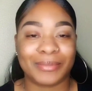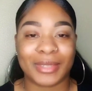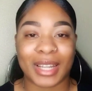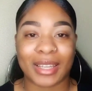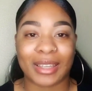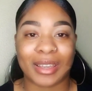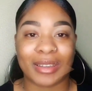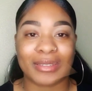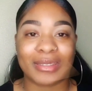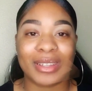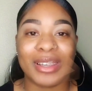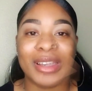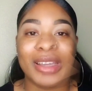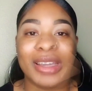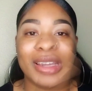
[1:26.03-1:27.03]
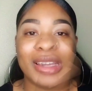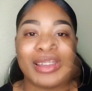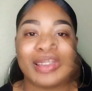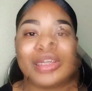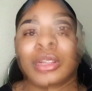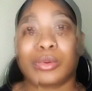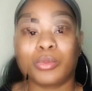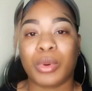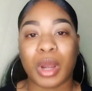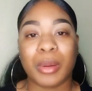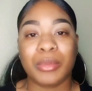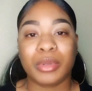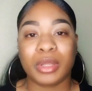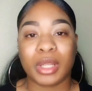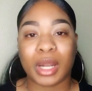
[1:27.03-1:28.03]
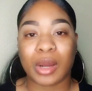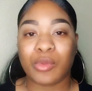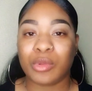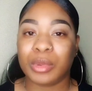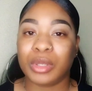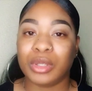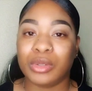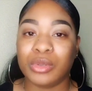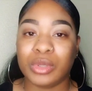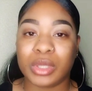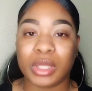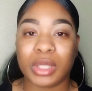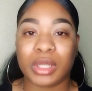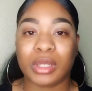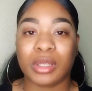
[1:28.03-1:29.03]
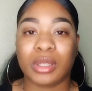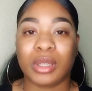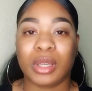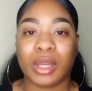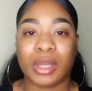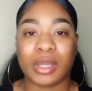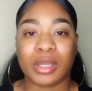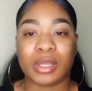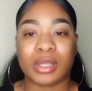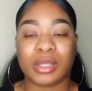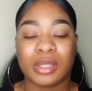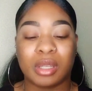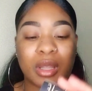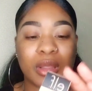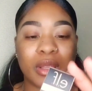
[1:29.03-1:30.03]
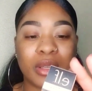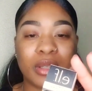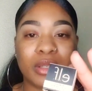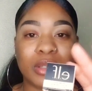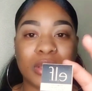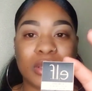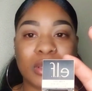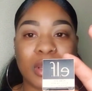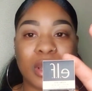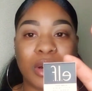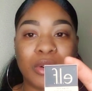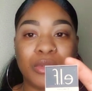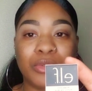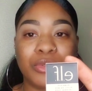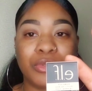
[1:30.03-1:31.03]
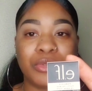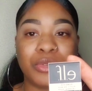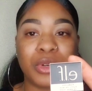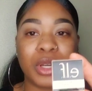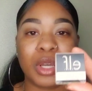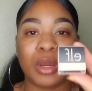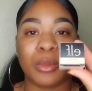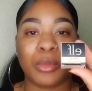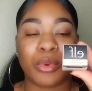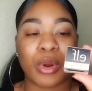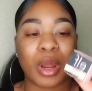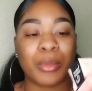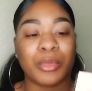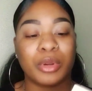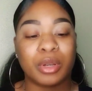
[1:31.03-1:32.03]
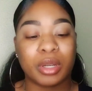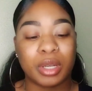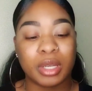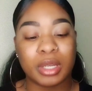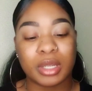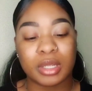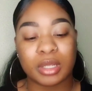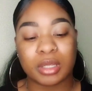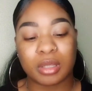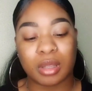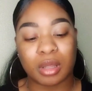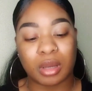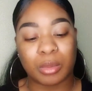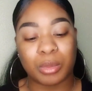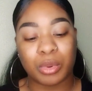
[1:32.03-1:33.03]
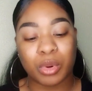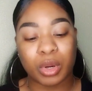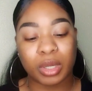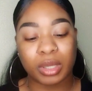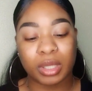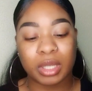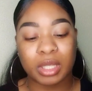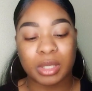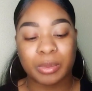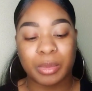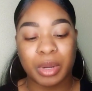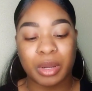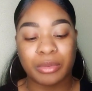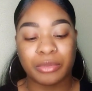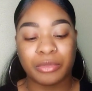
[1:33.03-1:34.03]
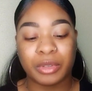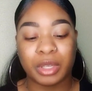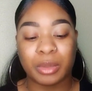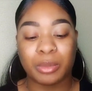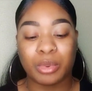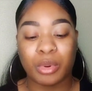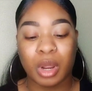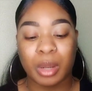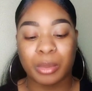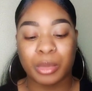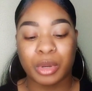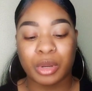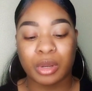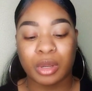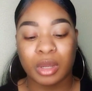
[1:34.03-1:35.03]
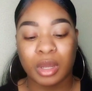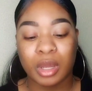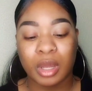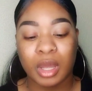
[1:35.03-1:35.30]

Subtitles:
not yet. So the primer that I will be using is this e.l.f. primer. It is the poreless puffy primer,